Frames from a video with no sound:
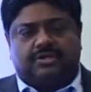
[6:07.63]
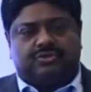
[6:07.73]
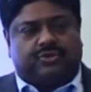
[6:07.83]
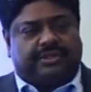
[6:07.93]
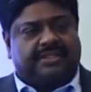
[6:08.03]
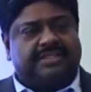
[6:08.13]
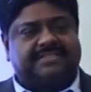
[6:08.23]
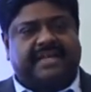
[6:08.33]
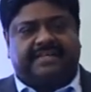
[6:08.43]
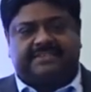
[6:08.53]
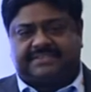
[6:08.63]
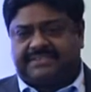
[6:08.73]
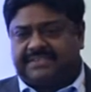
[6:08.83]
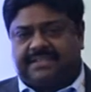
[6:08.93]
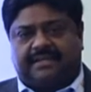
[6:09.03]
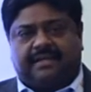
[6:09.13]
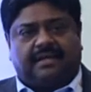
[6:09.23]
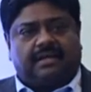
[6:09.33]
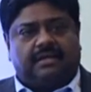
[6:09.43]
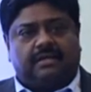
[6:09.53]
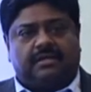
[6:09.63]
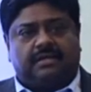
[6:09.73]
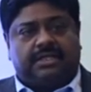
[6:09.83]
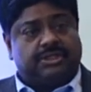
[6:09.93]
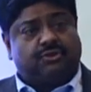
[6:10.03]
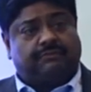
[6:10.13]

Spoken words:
So in this case, each